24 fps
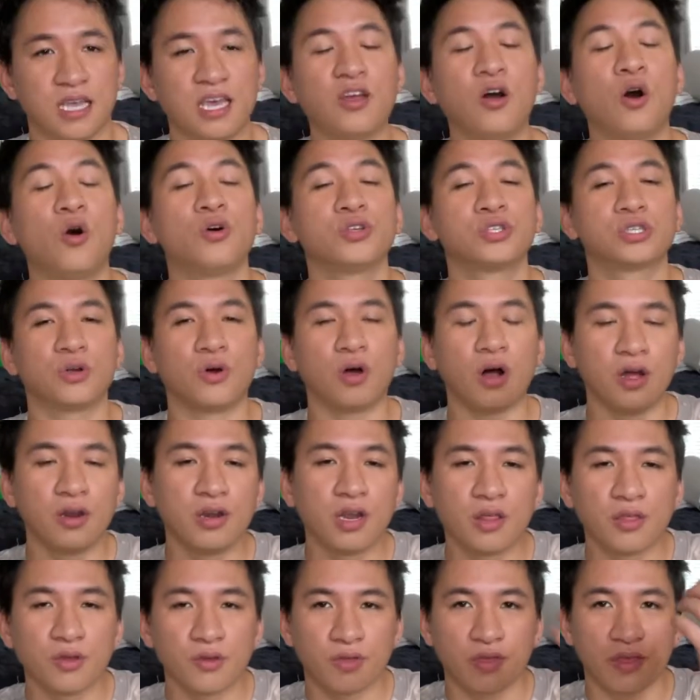also
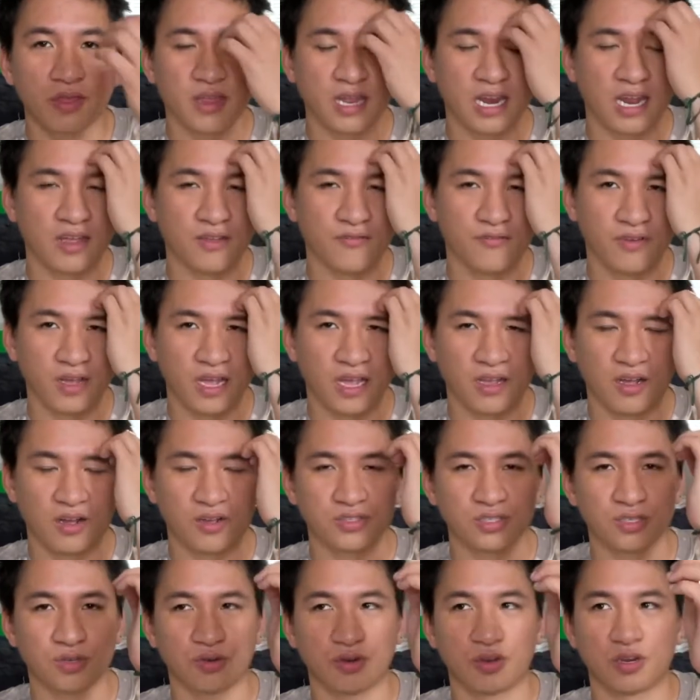another thing that I
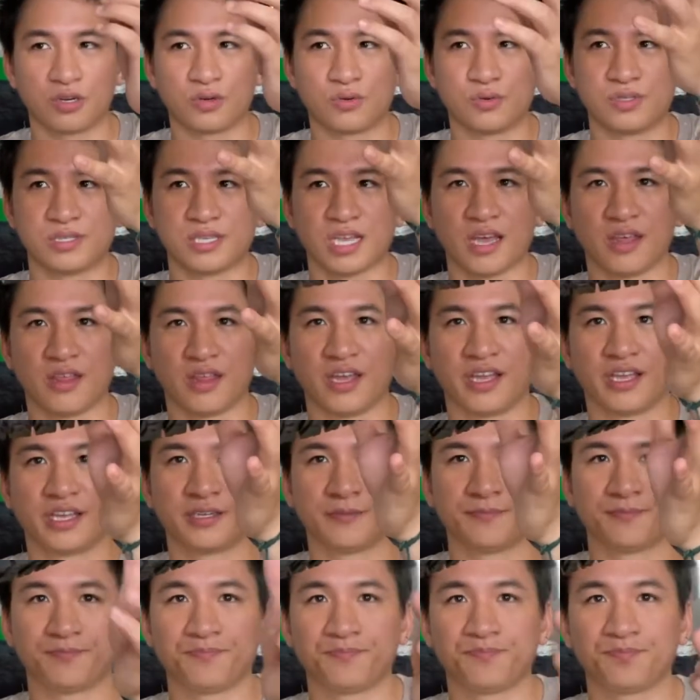also heard was that like,
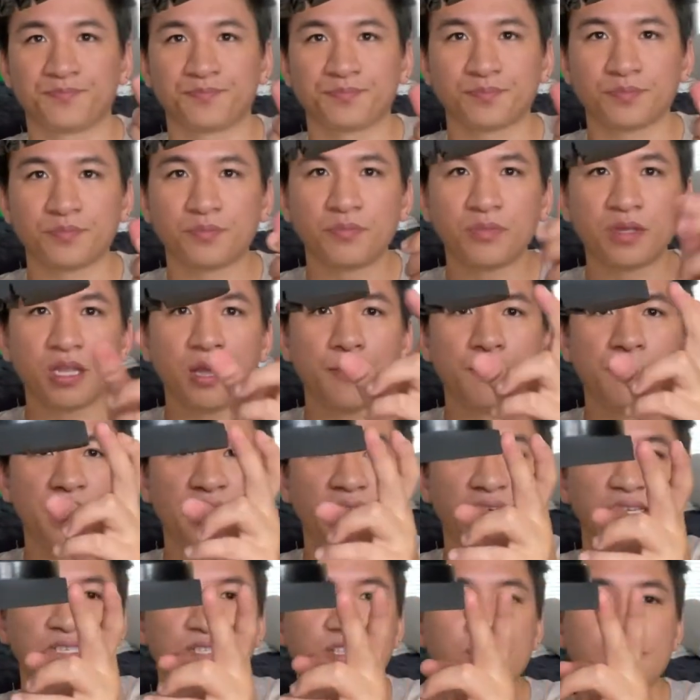
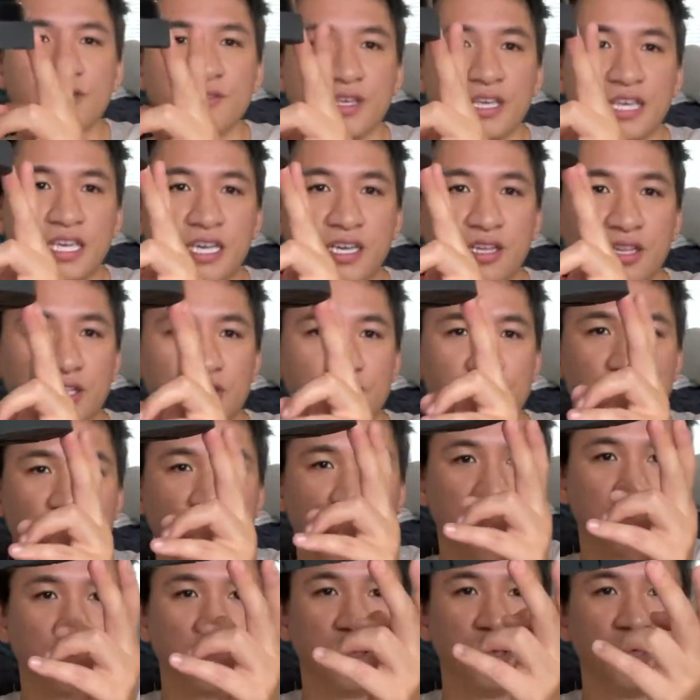because the heel is
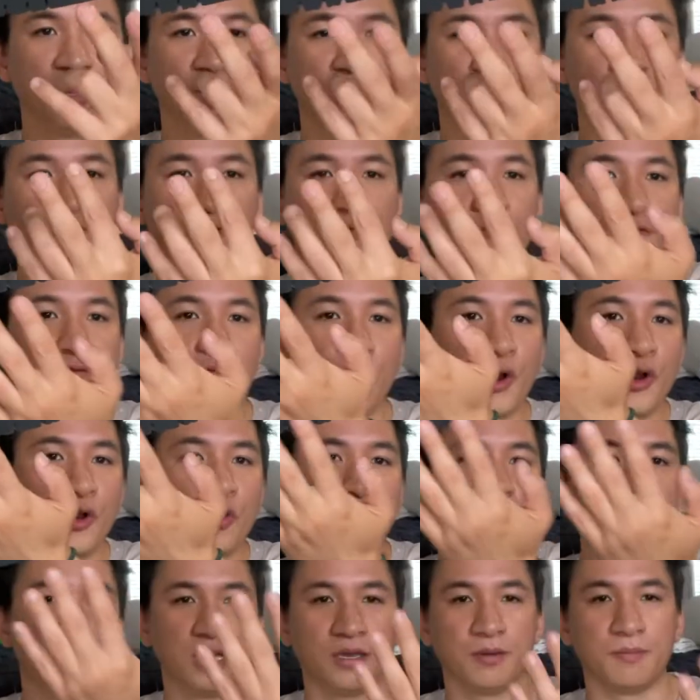like this
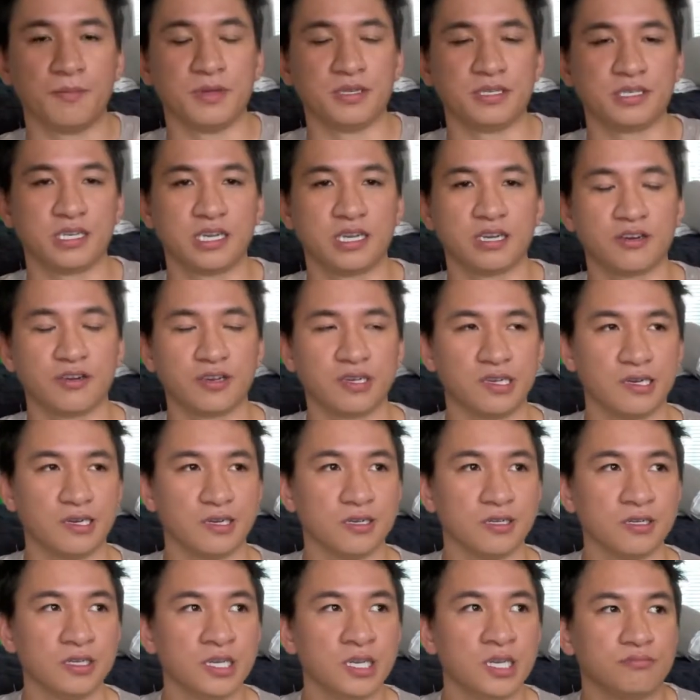foamy material,